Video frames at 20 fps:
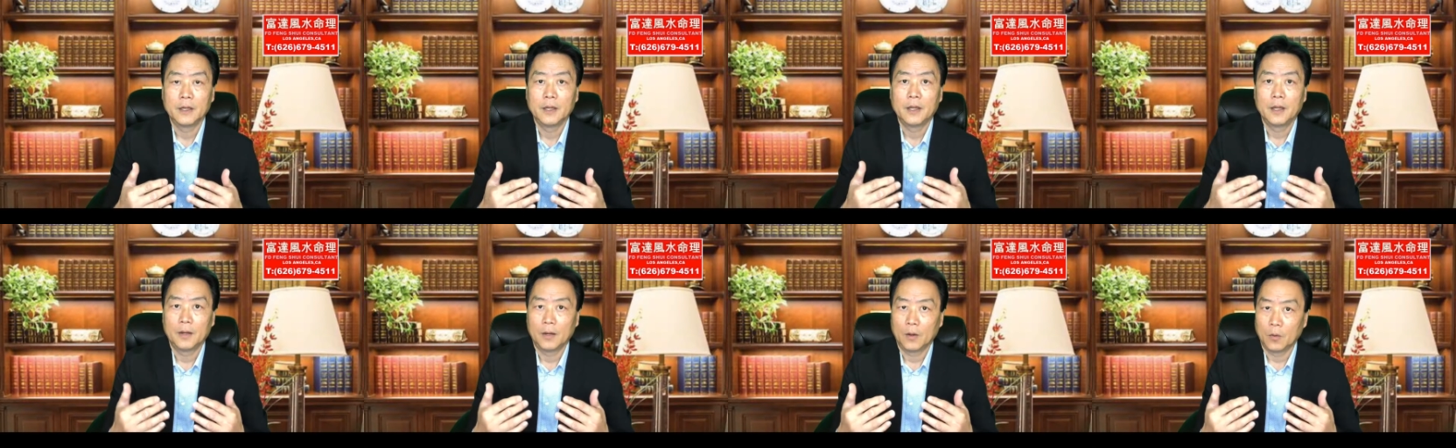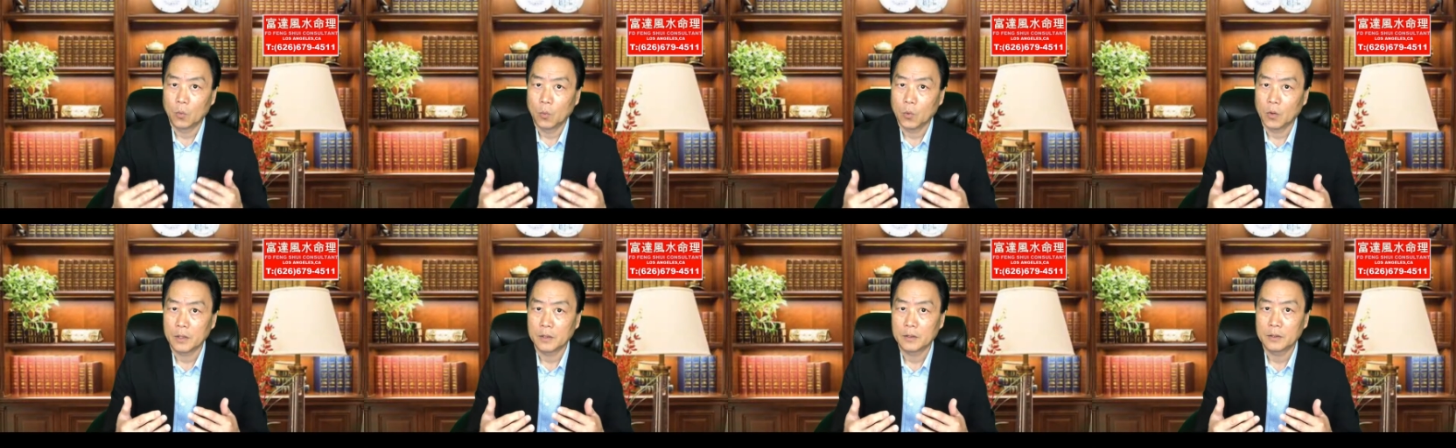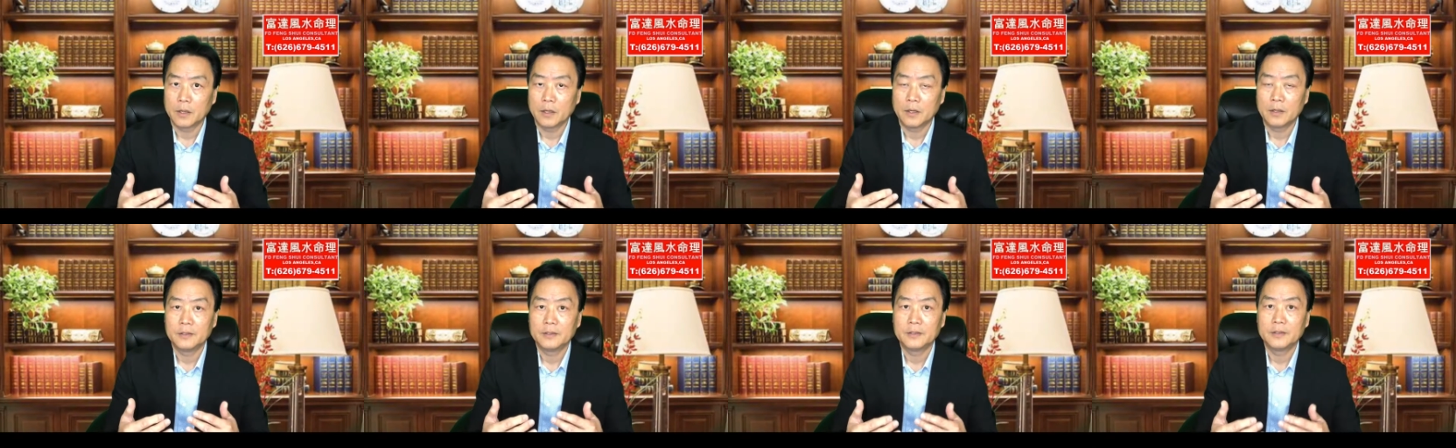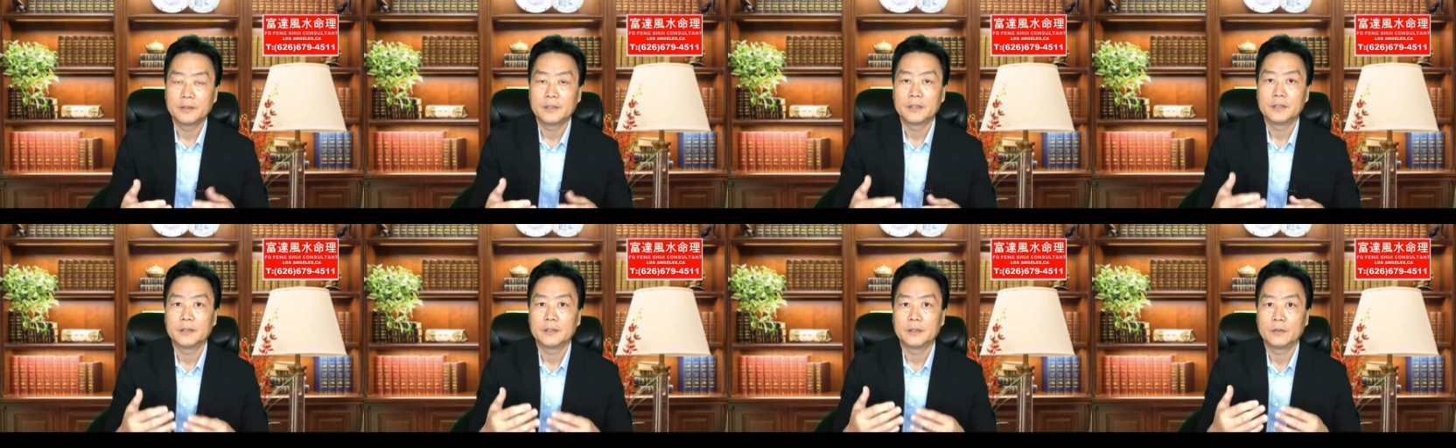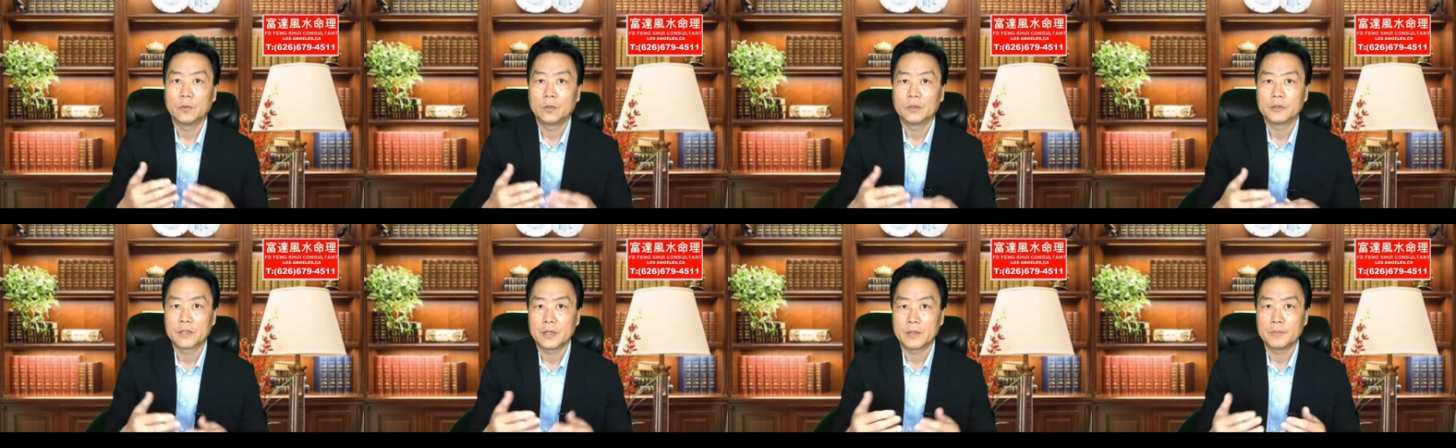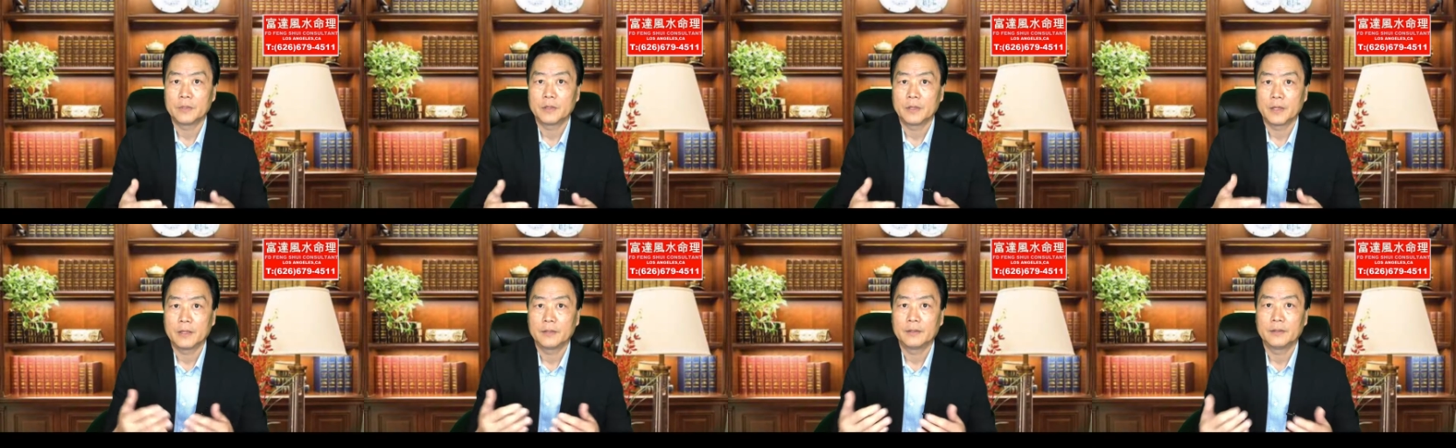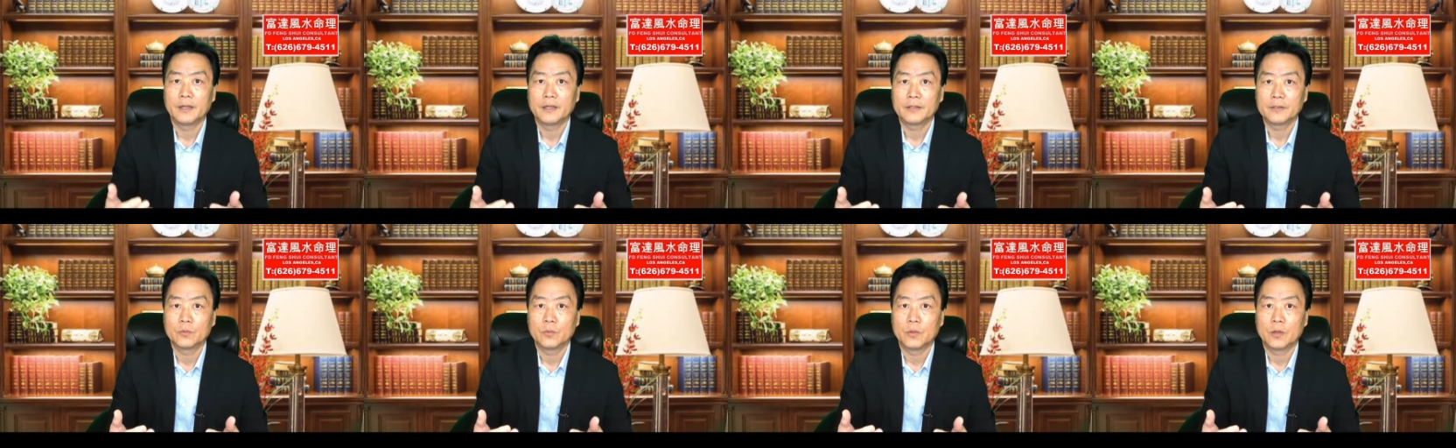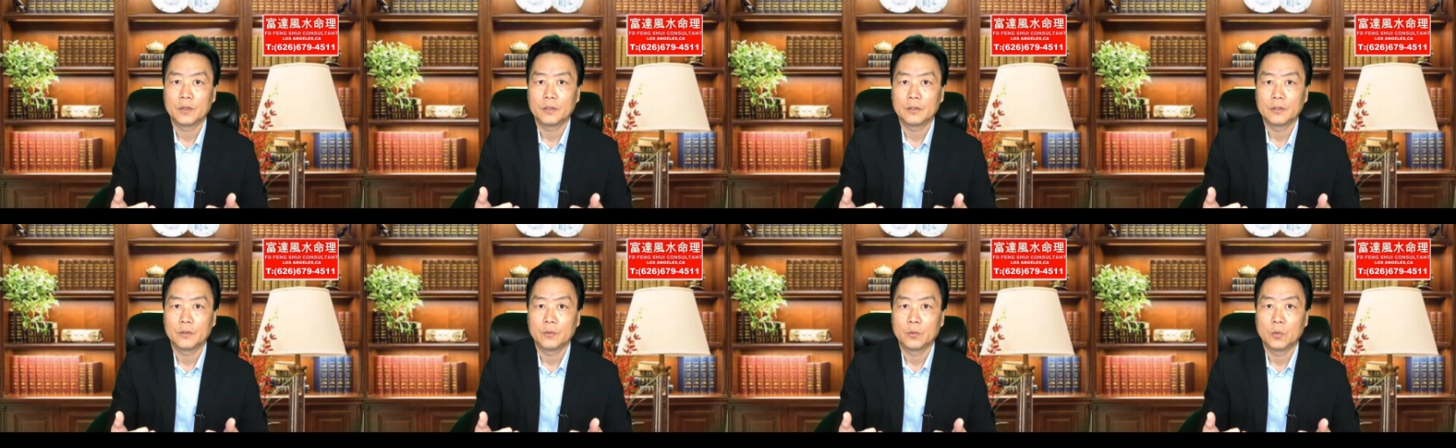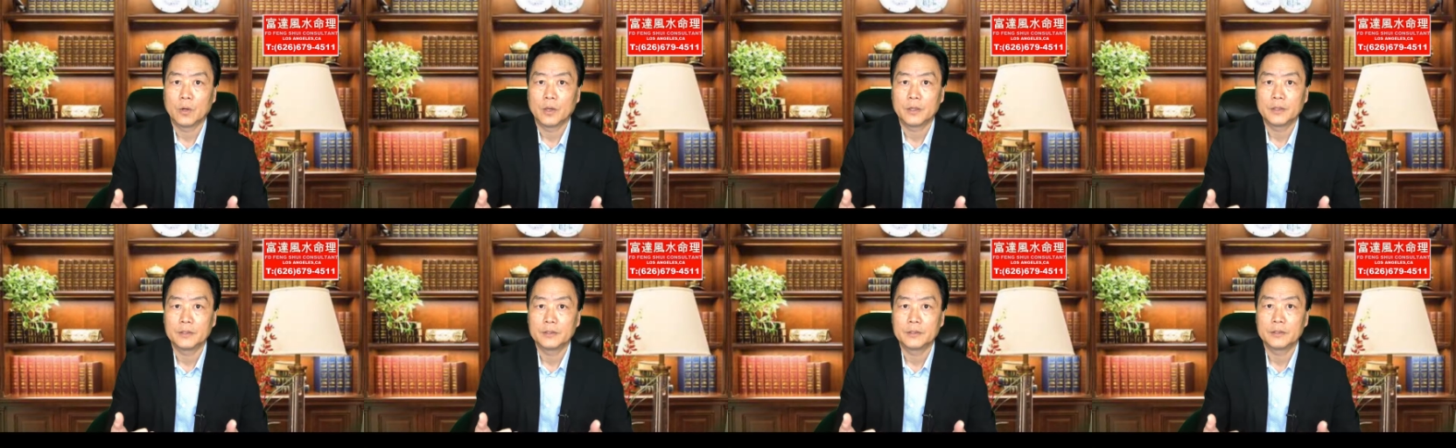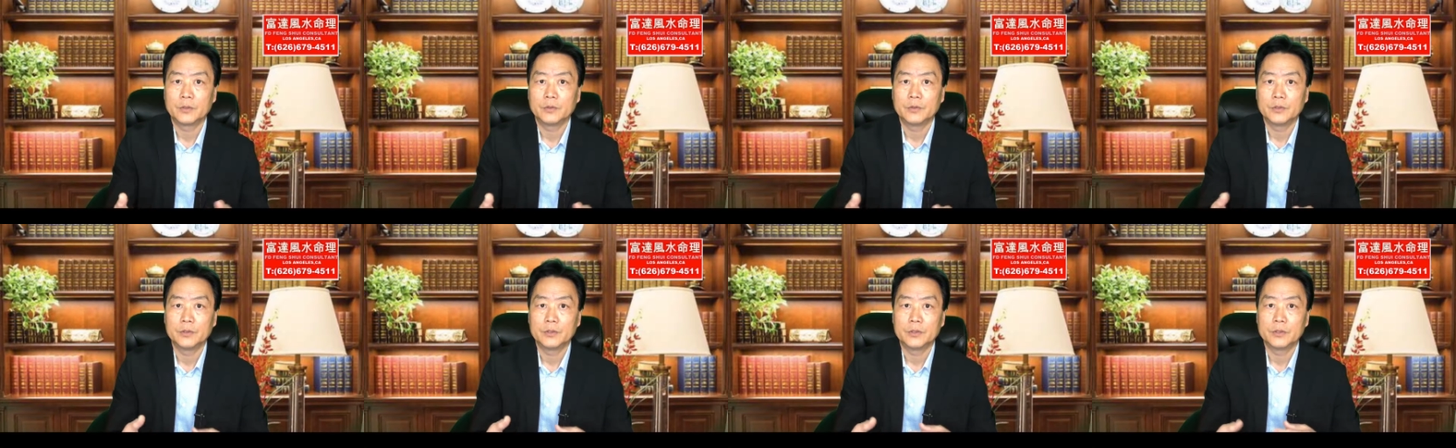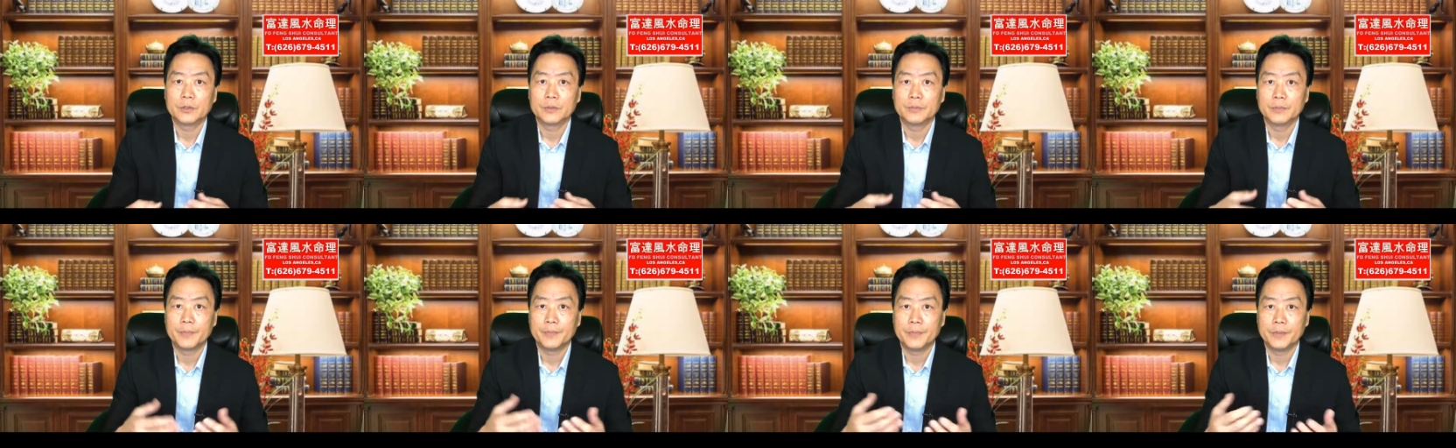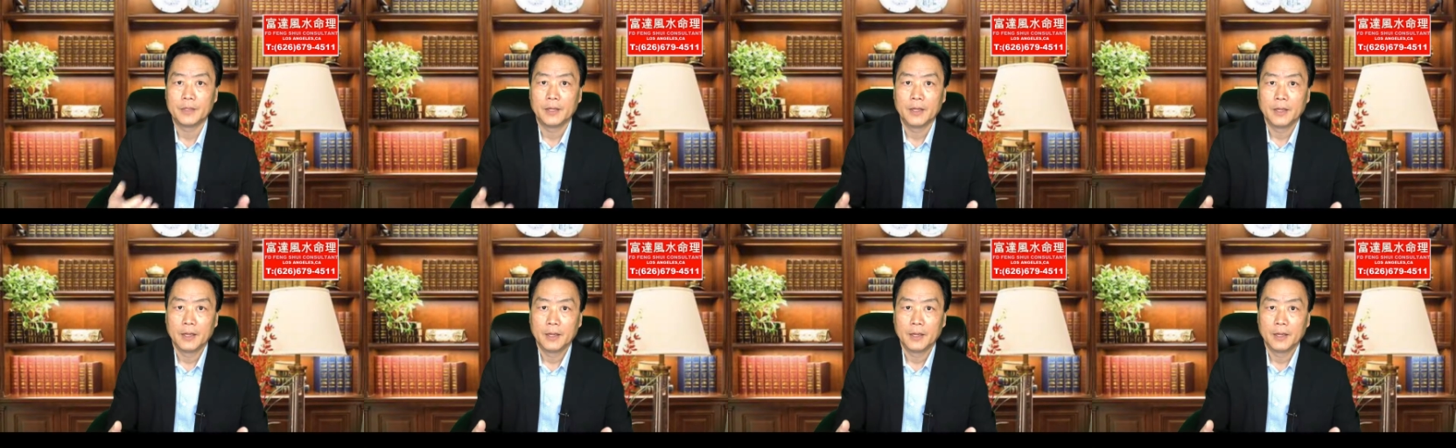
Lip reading: watercolor, because summer have less water, so you use maybe